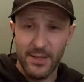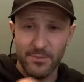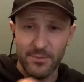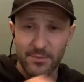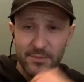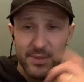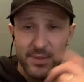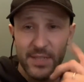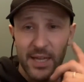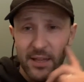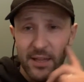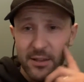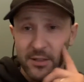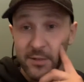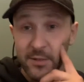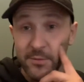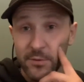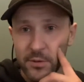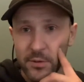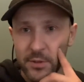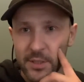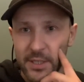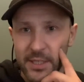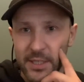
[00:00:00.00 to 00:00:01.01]
Yeah, looking
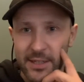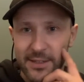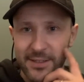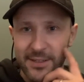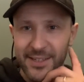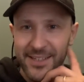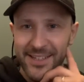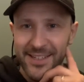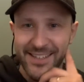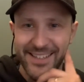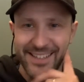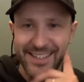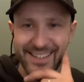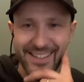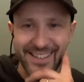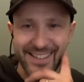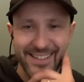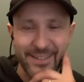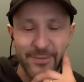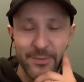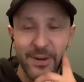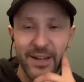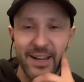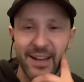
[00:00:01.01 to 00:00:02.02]
forward to that.
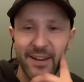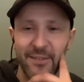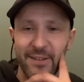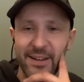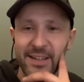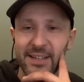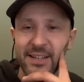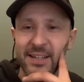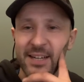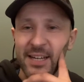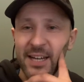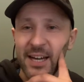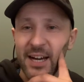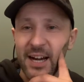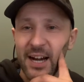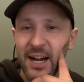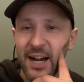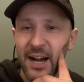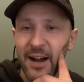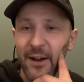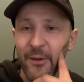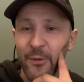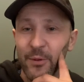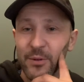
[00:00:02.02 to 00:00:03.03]
But anyway,
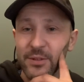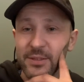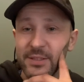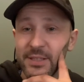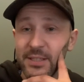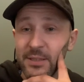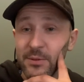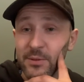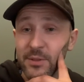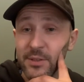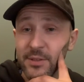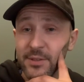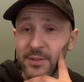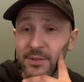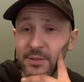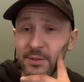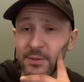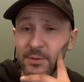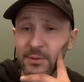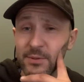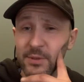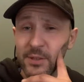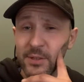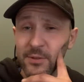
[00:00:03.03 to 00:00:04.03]
we'll see you all
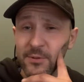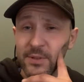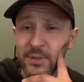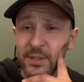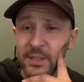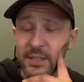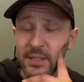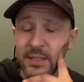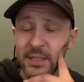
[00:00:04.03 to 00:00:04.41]
soon, hopefully.